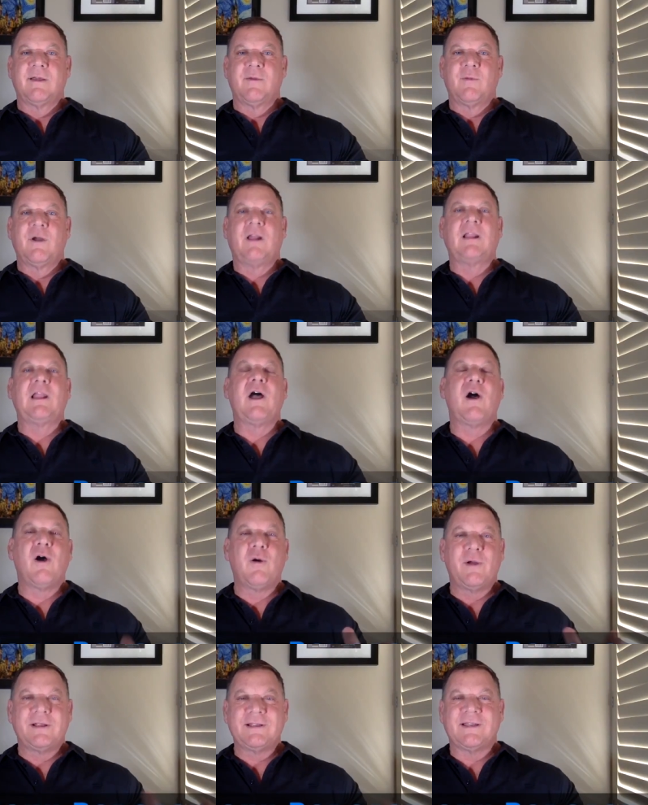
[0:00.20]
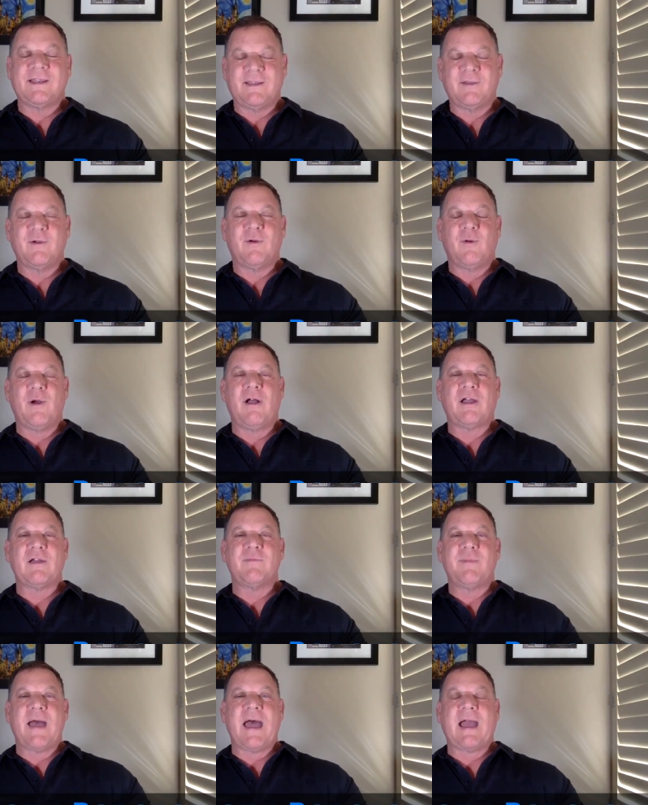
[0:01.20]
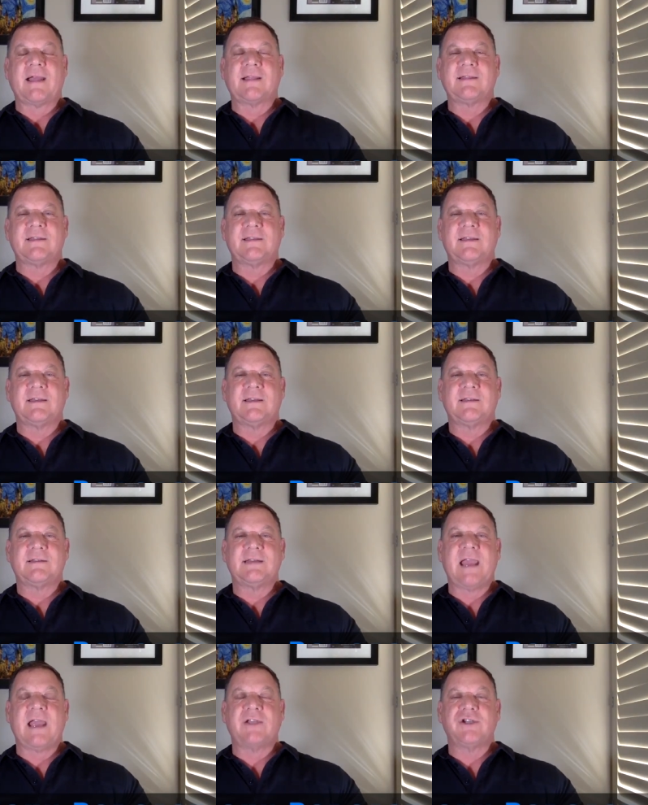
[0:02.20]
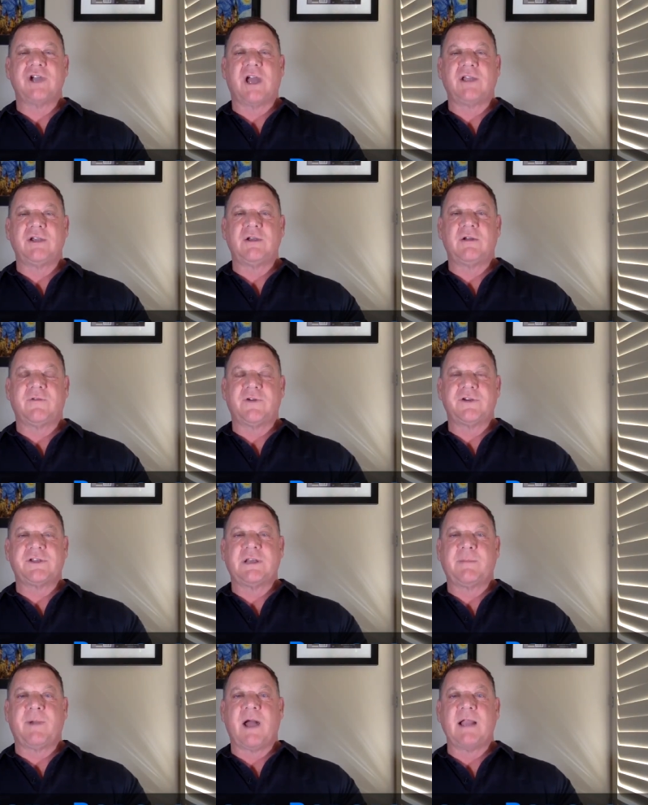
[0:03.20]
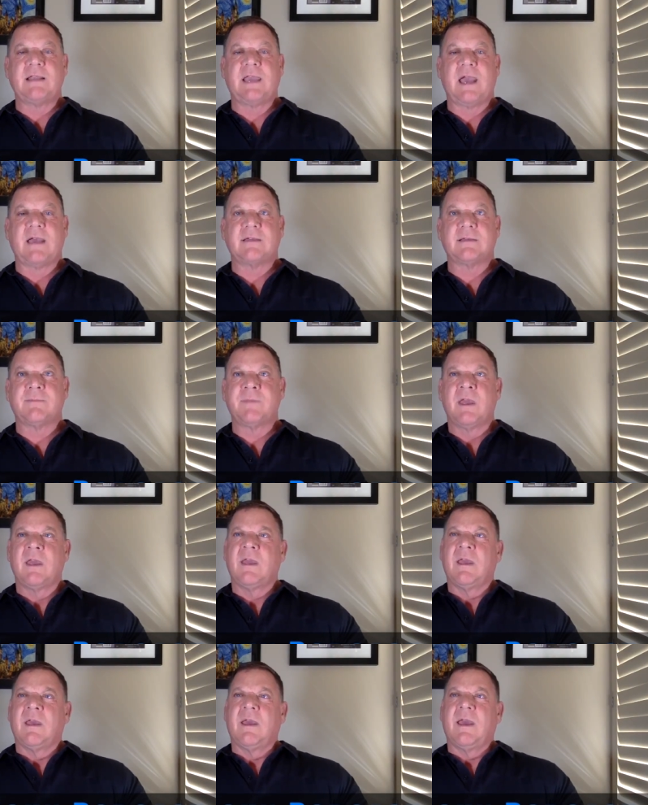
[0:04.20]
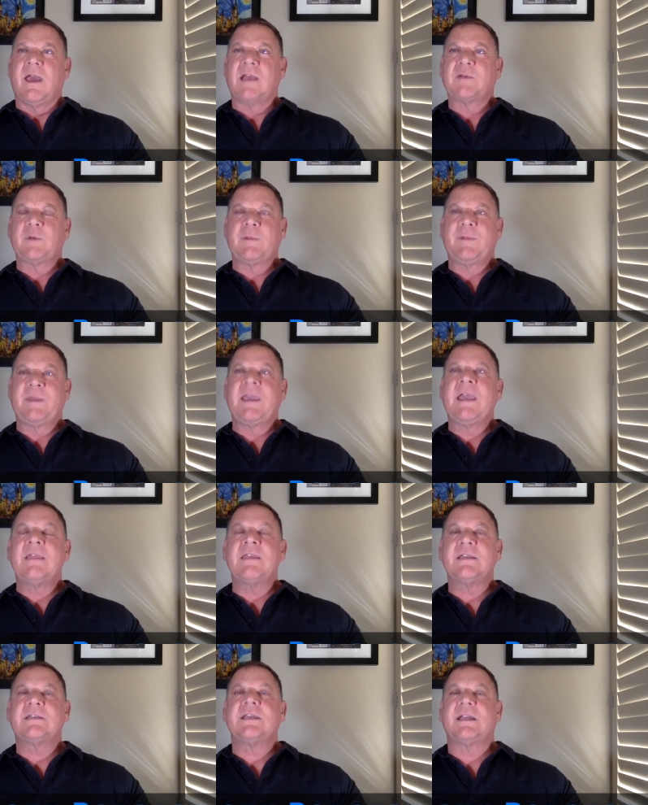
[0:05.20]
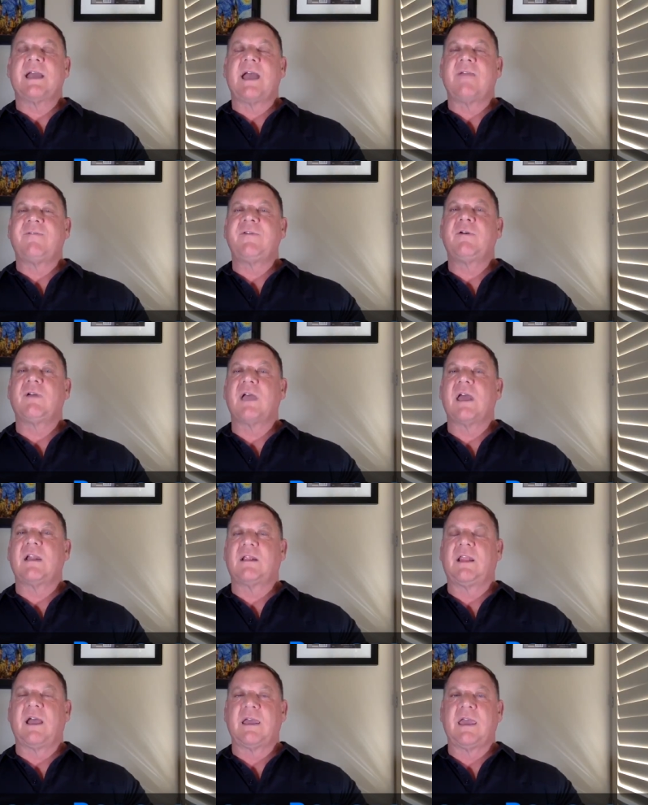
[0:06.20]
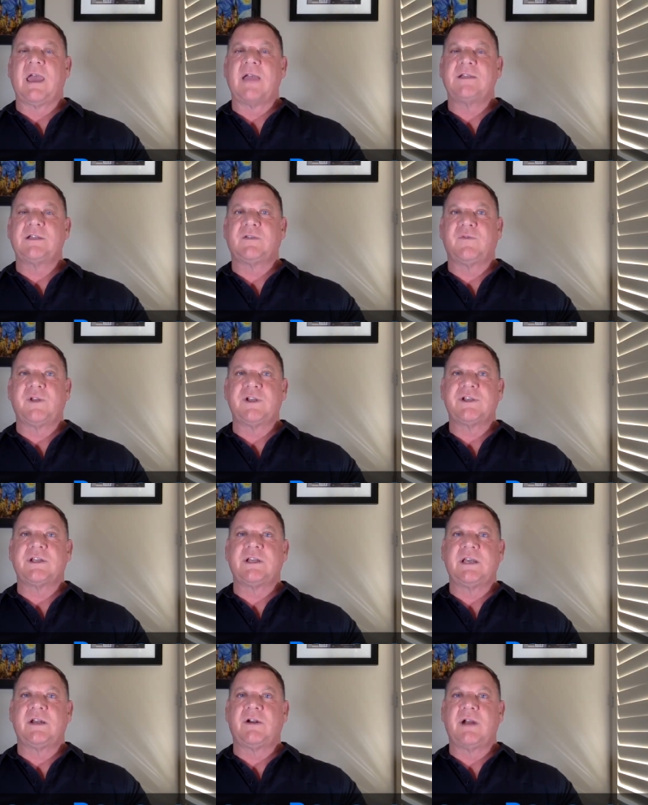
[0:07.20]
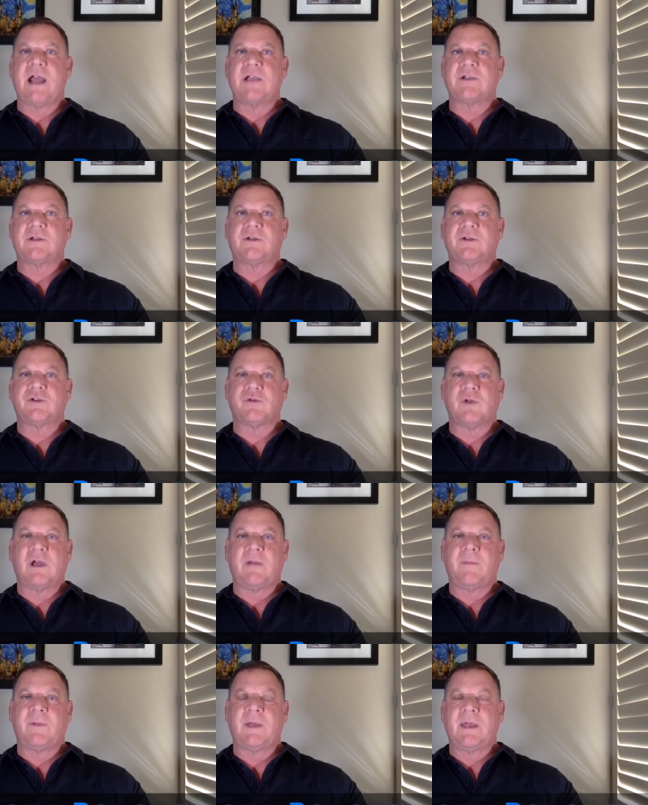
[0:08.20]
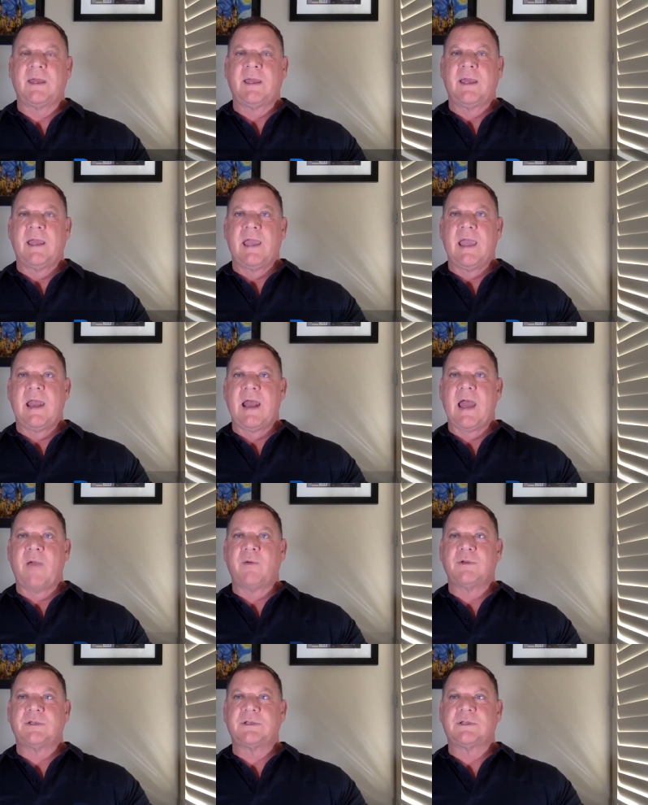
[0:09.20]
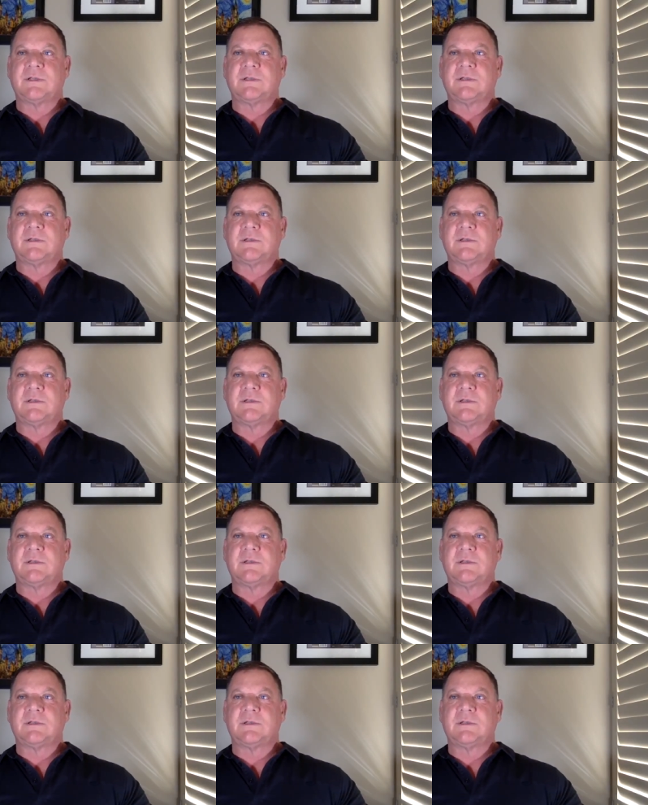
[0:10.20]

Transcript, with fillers: Well, hello and welcome back to the Dan John University podcast. As we begin this today, I feel kind of lucky. I just finished an international trip and I was,